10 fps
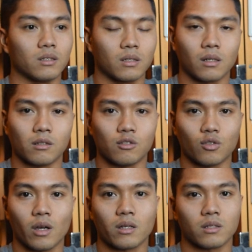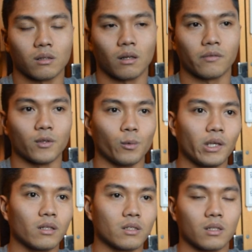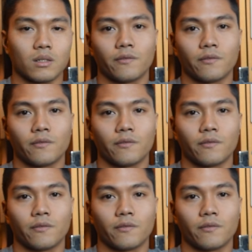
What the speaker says: It's going to address a lot of your weaknesses.